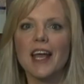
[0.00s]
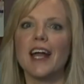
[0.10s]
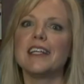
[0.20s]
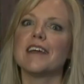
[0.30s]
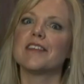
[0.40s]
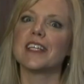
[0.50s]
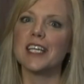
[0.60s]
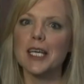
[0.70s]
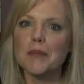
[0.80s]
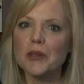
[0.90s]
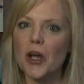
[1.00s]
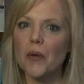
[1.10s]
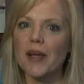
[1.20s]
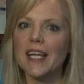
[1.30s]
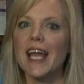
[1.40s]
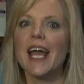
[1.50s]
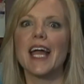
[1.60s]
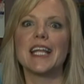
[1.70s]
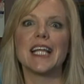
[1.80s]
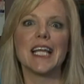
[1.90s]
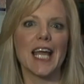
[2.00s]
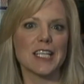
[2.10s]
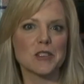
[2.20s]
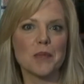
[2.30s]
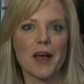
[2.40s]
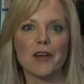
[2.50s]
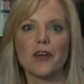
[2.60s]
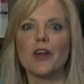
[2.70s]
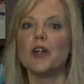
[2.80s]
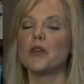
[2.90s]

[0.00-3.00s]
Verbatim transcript: and you have to keep going, and it gets better.